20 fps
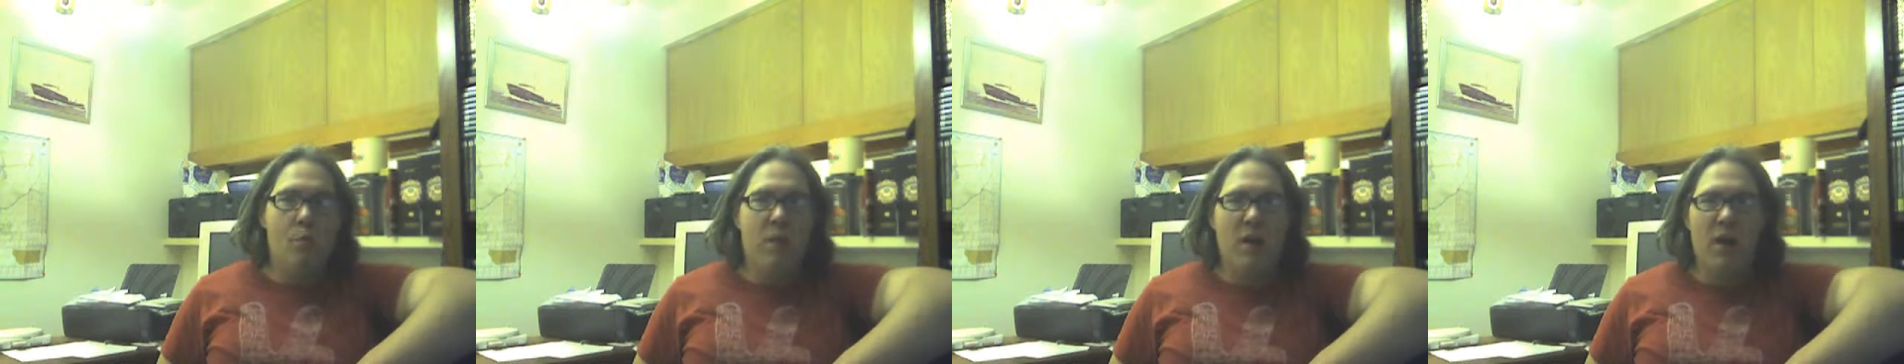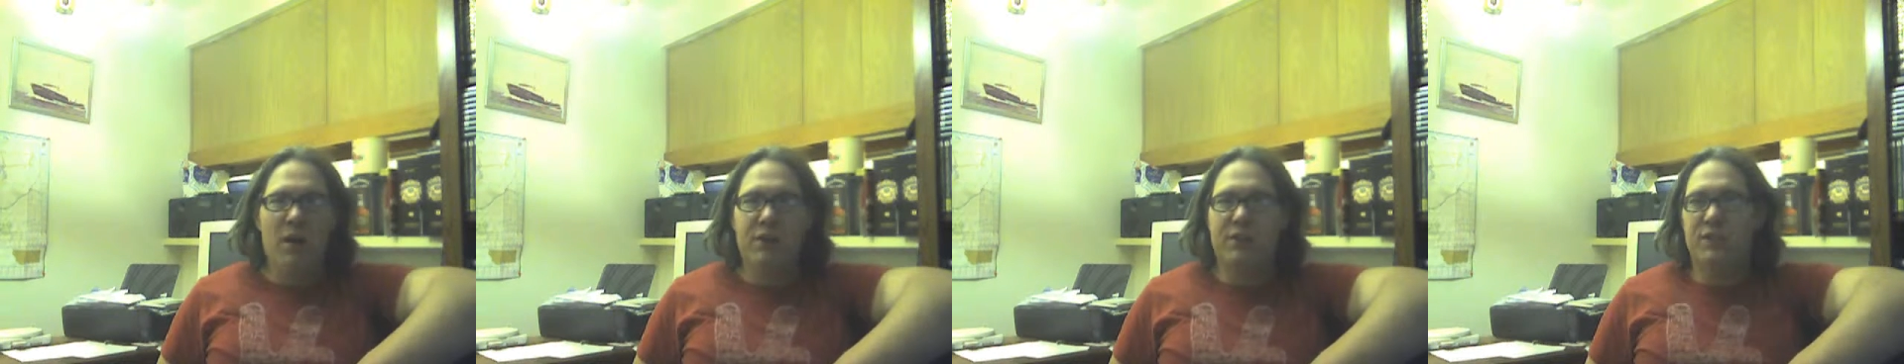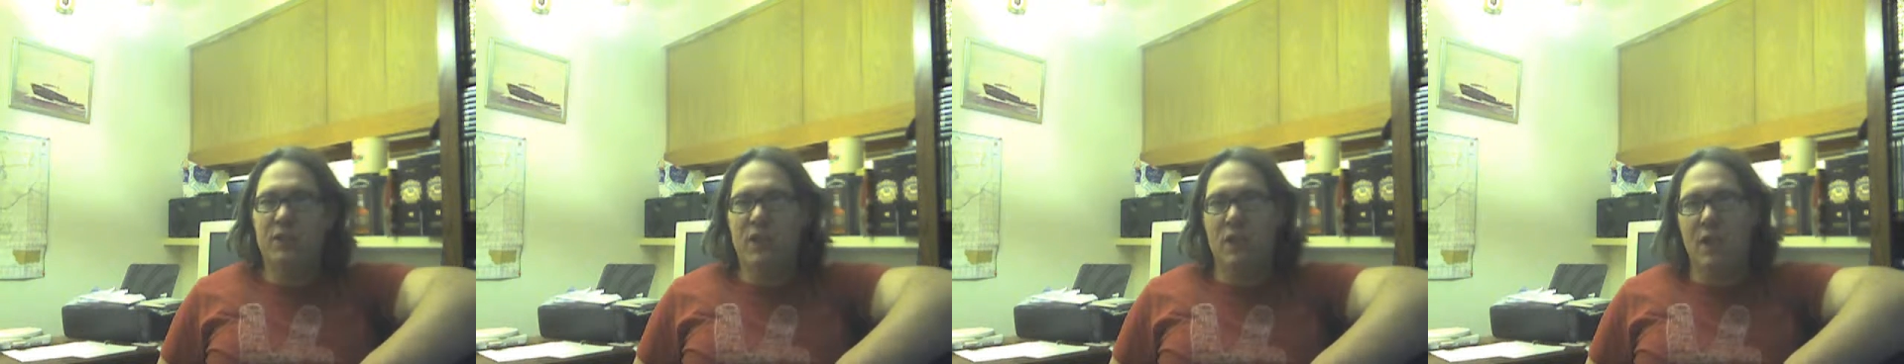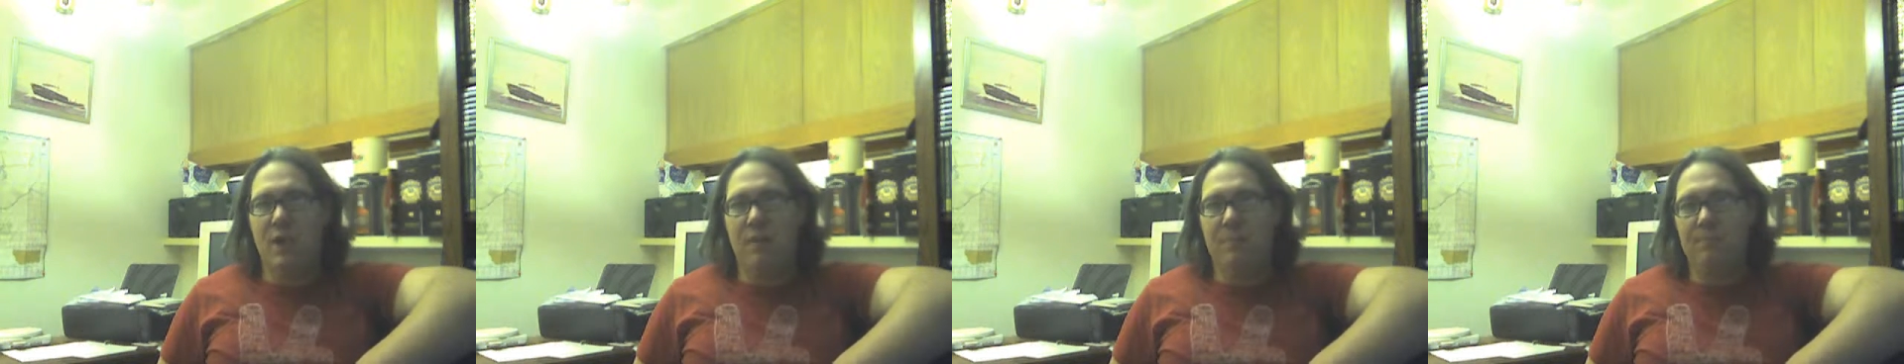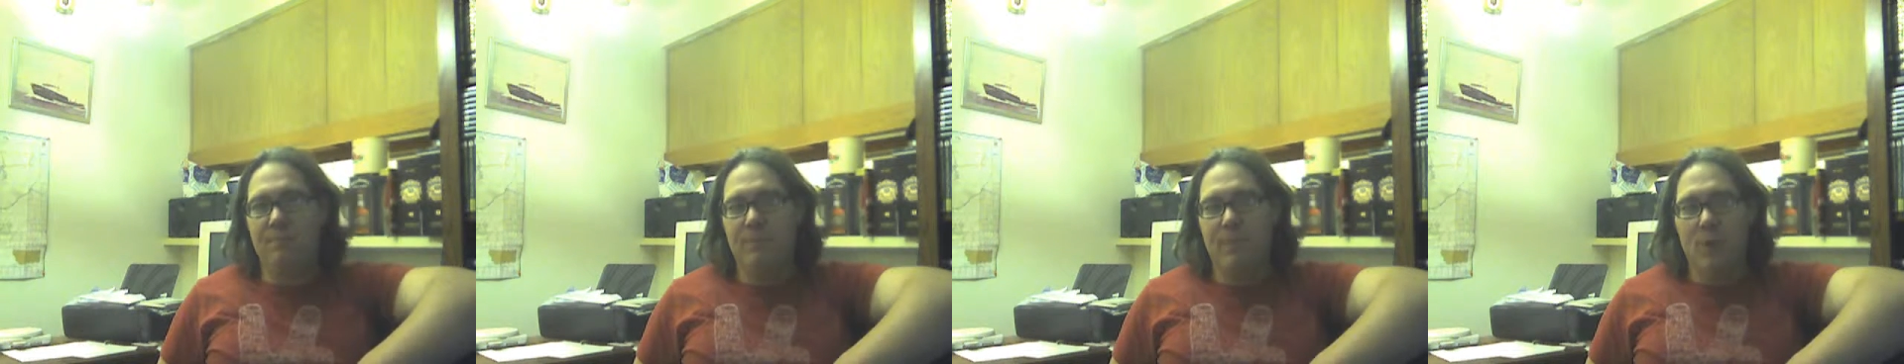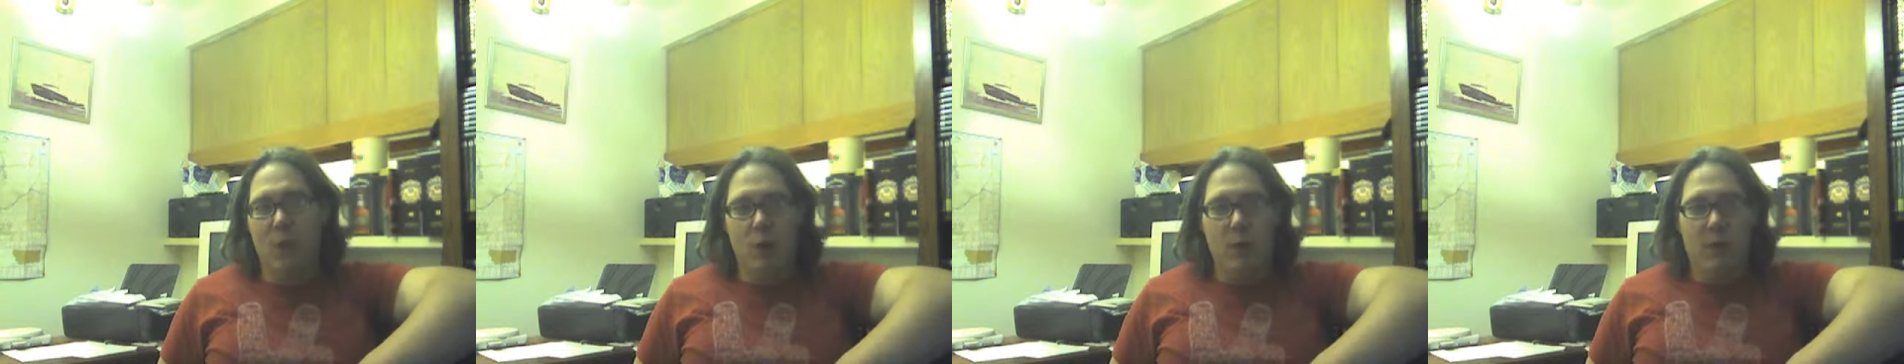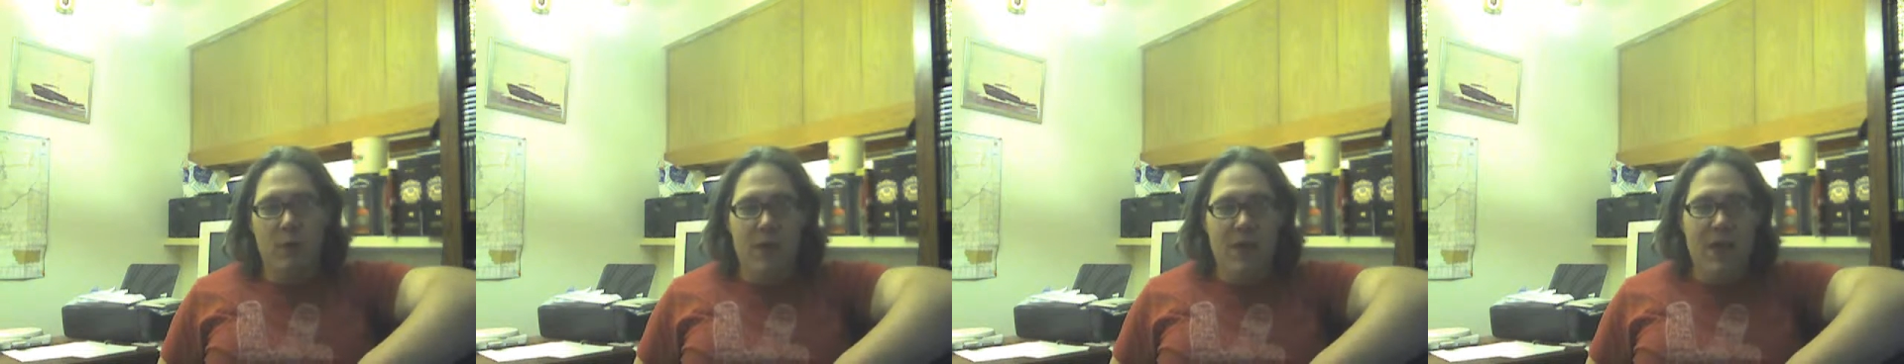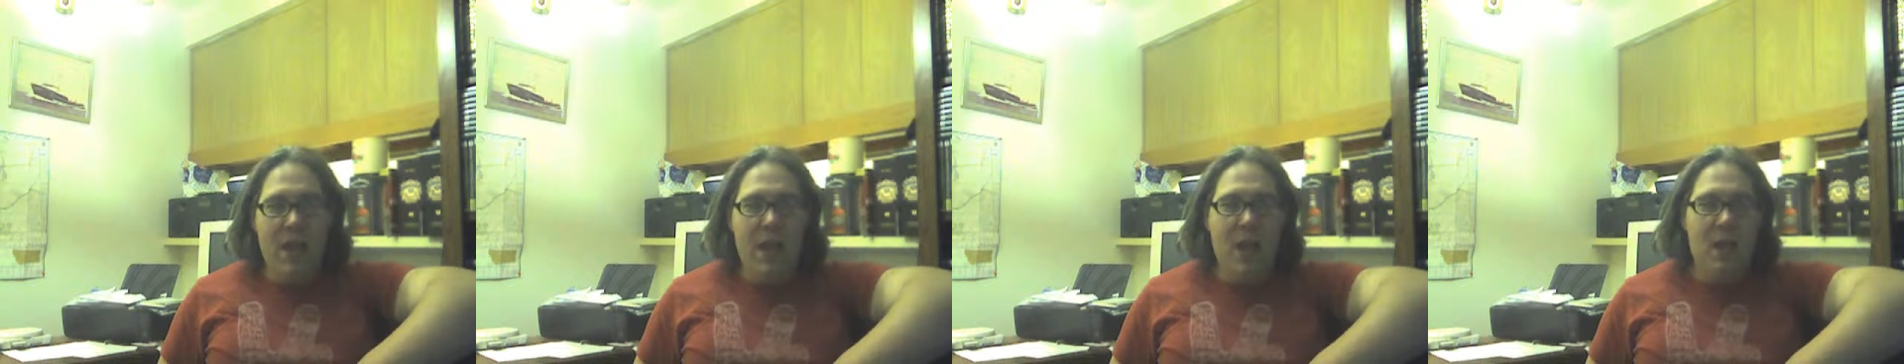But, um,
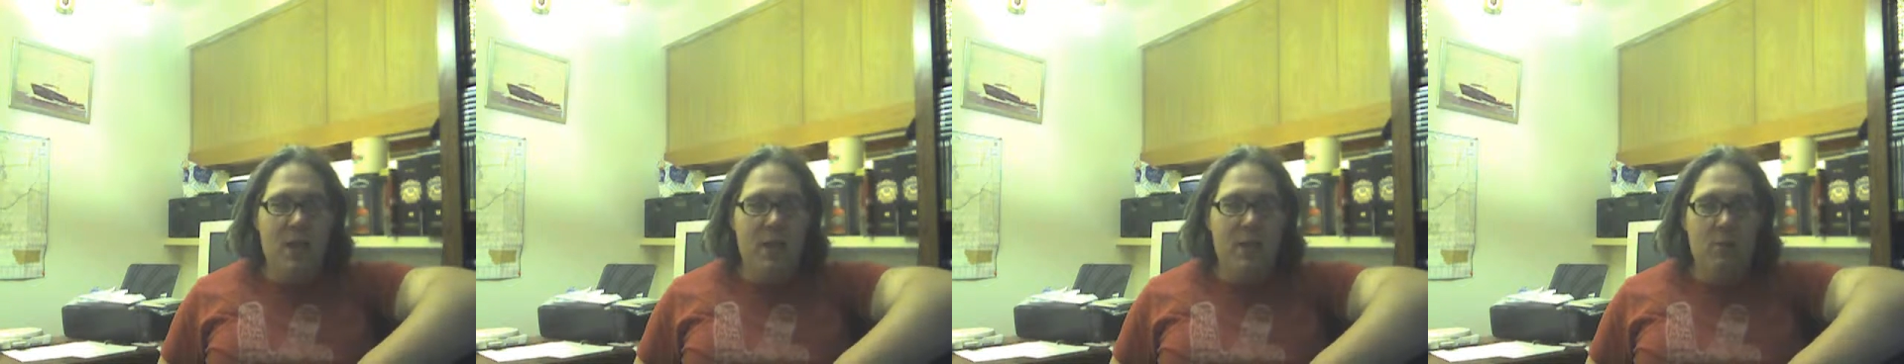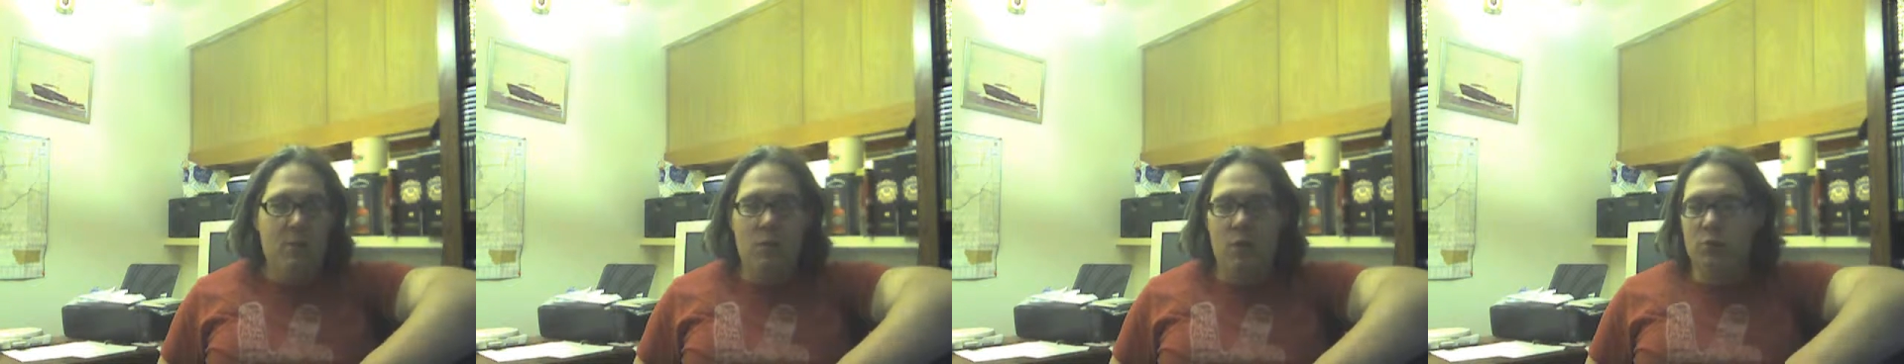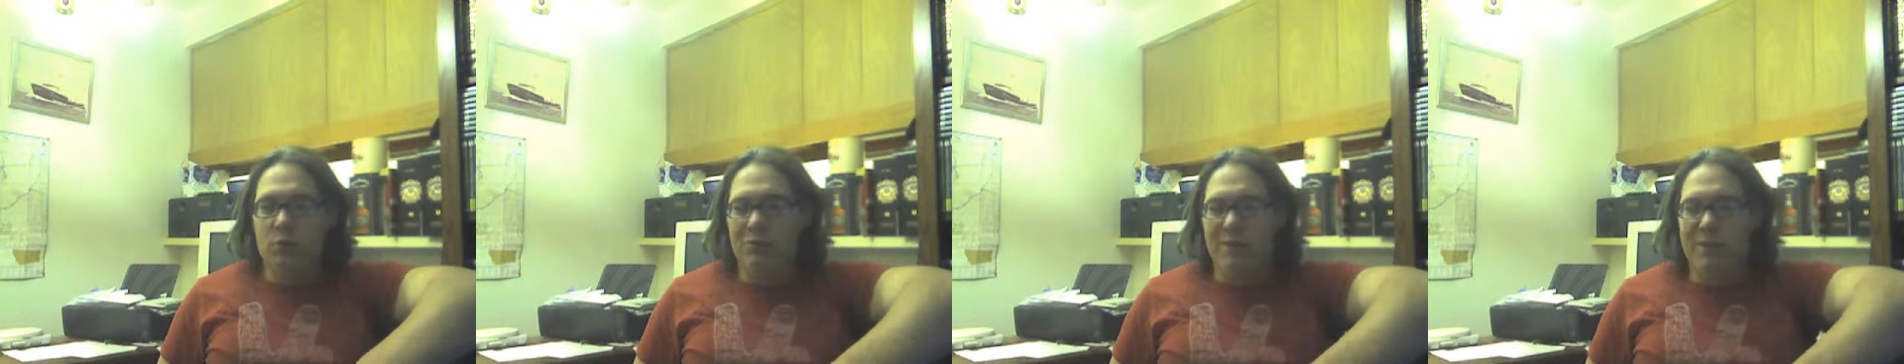but yeah, anyways,